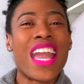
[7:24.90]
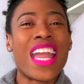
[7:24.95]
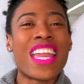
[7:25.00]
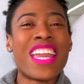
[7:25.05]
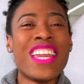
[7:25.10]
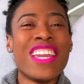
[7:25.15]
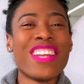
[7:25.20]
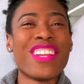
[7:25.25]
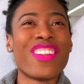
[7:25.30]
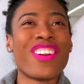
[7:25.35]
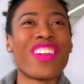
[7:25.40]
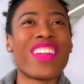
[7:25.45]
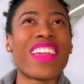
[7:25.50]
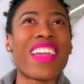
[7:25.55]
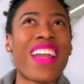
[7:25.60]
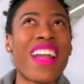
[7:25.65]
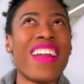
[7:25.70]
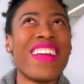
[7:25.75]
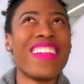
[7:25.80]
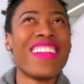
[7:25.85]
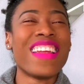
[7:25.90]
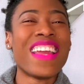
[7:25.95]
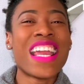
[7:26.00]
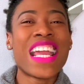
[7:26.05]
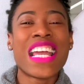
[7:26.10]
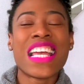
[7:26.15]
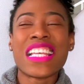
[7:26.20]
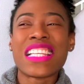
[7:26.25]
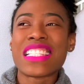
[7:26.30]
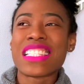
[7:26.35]
You know, yeah.
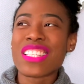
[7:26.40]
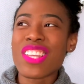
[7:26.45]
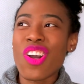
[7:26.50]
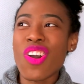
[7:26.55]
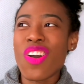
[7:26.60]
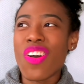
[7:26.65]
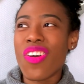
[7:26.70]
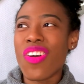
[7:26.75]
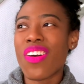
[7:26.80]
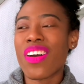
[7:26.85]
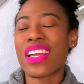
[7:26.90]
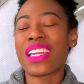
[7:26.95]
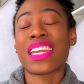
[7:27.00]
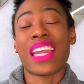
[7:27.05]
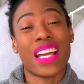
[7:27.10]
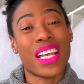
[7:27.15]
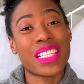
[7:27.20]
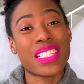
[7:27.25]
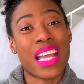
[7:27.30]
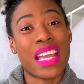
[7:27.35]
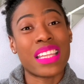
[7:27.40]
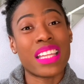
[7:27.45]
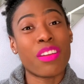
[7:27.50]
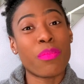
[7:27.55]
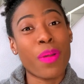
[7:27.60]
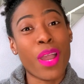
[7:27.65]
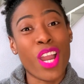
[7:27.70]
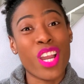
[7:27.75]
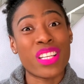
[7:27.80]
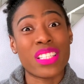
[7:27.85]
So yes, I think
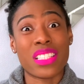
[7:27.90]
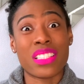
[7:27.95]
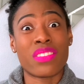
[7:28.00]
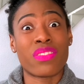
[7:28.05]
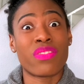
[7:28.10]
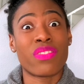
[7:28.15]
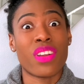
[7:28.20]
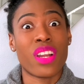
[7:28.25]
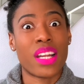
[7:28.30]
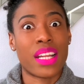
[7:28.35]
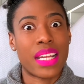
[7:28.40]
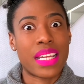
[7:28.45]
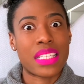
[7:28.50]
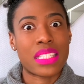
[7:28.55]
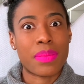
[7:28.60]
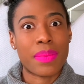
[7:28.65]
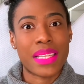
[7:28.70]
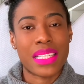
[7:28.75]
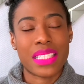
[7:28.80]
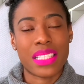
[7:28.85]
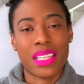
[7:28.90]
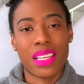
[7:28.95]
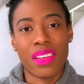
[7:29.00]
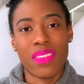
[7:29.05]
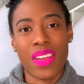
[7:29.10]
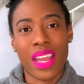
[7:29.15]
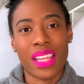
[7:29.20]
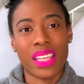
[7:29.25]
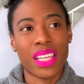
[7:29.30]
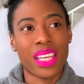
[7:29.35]
Paris is very expensive.
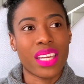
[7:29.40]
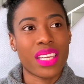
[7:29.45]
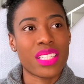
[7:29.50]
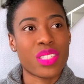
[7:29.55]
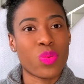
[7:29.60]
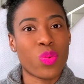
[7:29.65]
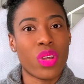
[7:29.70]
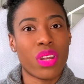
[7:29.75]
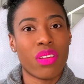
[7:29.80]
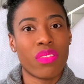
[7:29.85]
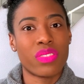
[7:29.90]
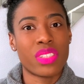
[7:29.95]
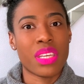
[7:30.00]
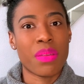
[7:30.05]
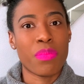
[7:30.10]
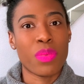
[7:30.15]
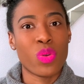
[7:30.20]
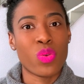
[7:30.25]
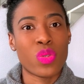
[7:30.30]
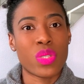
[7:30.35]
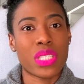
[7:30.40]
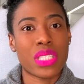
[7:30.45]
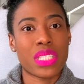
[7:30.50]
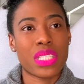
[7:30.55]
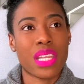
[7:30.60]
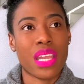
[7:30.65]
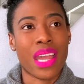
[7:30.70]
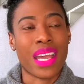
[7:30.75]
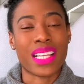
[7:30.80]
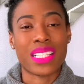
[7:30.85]
I think it's one of the most
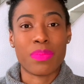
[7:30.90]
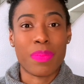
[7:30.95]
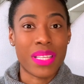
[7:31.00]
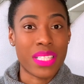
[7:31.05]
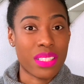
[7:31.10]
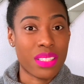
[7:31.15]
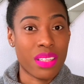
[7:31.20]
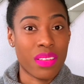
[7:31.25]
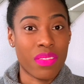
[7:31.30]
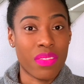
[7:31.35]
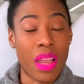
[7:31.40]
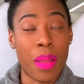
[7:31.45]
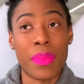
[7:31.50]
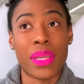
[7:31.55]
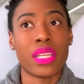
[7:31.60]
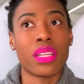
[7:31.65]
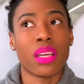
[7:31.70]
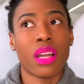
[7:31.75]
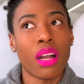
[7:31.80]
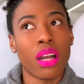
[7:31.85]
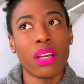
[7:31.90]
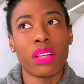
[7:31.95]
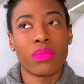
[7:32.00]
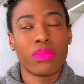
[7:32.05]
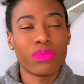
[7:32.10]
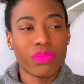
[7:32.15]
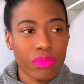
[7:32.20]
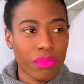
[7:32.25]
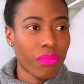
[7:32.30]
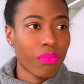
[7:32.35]
expensive. I mean,
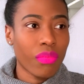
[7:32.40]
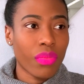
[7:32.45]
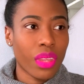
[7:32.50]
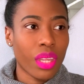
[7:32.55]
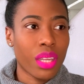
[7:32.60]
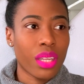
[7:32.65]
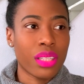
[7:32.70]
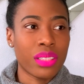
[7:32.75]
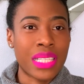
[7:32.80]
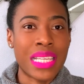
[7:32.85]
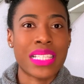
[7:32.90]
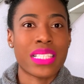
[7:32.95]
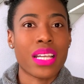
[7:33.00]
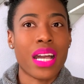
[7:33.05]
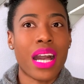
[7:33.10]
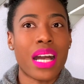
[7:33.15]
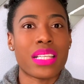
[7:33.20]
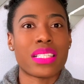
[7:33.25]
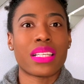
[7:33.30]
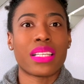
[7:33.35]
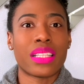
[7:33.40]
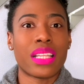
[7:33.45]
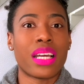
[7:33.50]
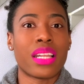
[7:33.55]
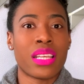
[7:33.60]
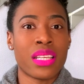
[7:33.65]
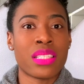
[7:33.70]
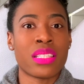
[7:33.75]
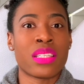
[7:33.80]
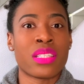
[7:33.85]
data has it that
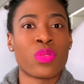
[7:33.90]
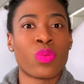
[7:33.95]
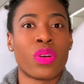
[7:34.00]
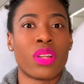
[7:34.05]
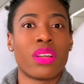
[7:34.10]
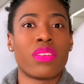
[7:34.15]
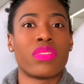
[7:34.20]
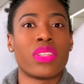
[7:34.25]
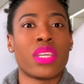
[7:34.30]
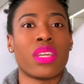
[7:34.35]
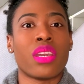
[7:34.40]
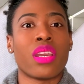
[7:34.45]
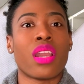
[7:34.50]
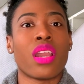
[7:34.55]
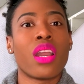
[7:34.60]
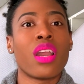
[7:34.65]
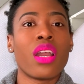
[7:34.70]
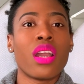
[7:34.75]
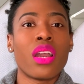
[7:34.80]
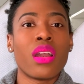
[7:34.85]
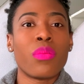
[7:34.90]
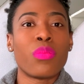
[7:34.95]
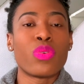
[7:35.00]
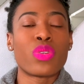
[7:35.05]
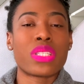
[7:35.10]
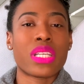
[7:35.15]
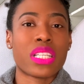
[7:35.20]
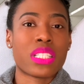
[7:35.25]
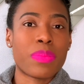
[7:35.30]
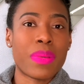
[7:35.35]
it is one of the most
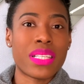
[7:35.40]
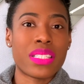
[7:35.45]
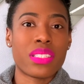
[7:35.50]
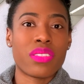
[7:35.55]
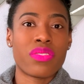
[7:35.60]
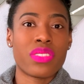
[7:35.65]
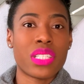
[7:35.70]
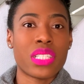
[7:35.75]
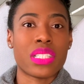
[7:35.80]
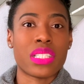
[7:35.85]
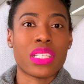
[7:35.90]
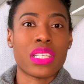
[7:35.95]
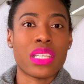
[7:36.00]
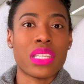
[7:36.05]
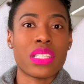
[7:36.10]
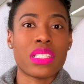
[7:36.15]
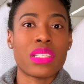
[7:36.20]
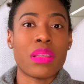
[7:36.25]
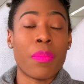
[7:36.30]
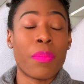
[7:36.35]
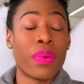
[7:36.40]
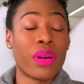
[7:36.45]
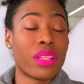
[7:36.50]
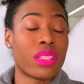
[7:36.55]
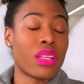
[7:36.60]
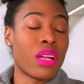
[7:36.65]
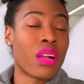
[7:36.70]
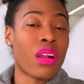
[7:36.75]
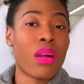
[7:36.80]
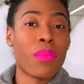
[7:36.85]
expensive cities, but
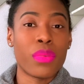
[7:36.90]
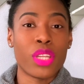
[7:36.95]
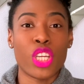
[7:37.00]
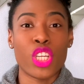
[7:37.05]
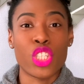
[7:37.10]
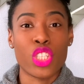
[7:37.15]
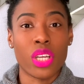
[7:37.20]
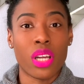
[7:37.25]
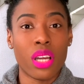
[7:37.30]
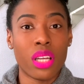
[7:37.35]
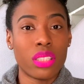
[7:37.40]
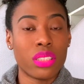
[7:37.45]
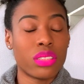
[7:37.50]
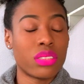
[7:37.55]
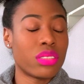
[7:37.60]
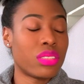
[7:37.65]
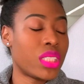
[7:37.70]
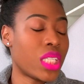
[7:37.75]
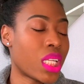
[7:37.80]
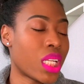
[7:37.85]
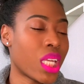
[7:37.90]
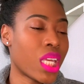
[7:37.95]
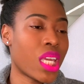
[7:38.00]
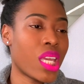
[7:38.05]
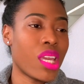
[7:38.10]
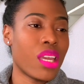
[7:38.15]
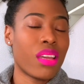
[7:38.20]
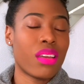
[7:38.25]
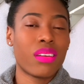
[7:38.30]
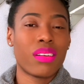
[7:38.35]
accommodation, take the
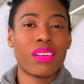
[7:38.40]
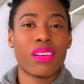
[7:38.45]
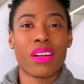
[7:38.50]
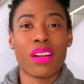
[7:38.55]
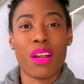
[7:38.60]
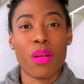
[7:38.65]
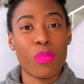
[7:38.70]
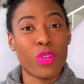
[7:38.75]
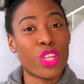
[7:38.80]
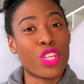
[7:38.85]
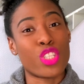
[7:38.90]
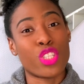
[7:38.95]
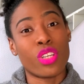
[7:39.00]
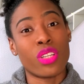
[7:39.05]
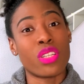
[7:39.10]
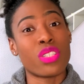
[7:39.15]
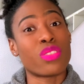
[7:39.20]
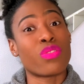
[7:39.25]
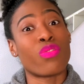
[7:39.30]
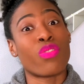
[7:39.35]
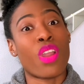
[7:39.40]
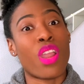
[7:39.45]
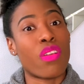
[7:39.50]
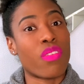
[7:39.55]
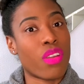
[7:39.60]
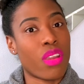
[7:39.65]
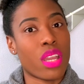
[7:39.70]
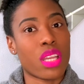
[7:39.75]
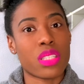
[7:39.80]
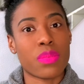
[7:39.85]
cake. Accommodation is very,
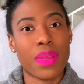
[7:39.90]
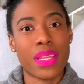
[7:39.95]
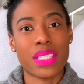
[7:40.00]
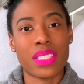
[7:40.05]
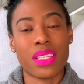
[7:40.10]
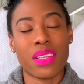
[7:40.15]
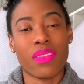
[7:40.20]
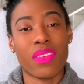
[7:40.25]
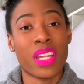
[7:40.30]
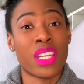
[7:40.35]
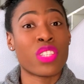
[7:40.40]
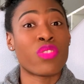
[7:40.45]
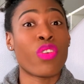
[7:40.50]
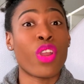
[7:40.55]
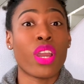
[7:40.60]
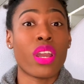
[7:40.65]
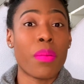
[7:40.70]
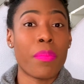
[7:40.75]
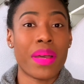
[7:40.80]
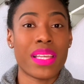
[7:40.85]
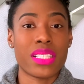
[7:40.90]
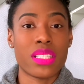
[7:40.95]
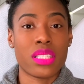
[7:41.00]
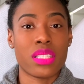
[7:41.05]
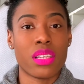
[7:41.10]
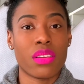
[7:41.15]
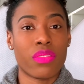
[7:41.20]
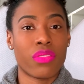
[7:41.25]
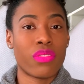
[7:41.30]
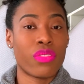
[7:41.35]
very expensive, and it's very
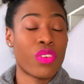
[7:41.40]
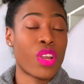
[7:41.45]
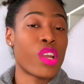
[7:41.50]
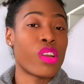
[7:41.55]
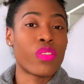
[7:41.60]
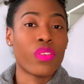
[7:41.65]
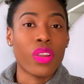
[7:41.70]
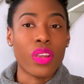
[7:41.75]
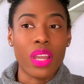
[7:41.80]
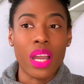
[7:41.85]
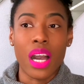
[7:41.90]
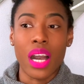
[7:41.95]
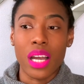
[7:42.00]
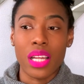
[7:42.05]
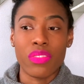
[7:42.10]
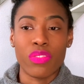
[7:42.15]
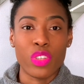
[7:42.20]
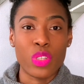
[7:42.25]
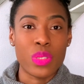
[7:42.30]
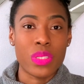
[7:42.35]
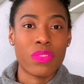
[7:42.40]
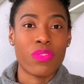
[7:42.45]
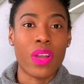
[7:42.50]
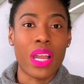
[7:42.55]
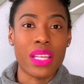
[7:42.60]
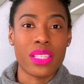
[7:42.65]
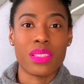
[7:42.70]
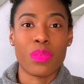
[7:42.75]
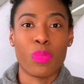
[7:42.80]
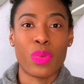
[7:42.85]
competitive. Very, very hard for you to
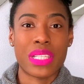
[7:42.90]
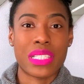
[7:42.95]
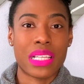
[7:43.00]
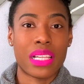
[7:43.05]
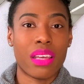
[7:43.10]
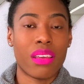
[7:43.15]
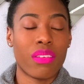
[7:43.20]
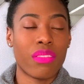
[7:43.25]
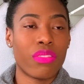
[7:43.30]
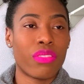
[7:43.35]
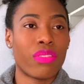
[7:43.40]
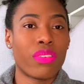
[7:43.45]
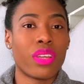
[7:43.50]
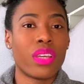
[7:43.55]
find somewhere to live.